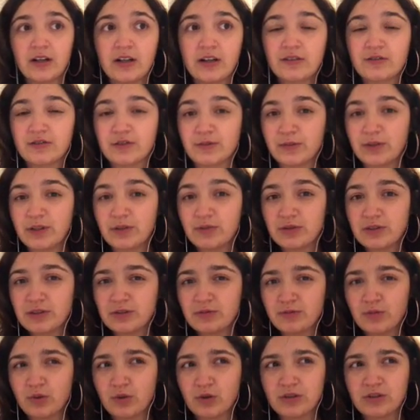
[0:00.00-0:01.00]
For me, it was
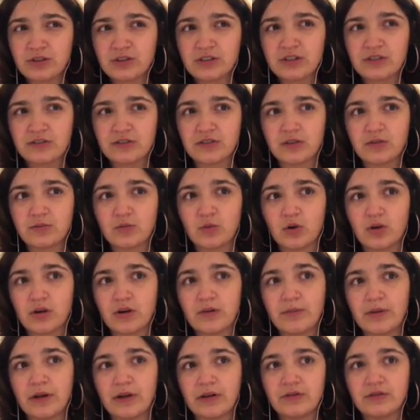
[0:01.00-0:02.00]
important to learn more
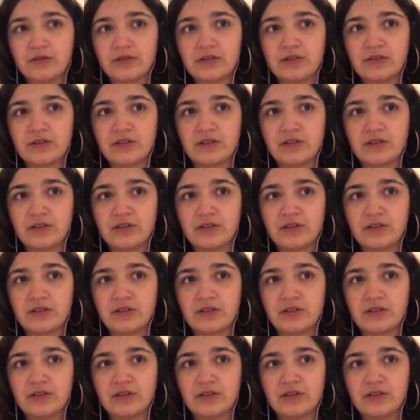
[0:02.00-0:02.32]
about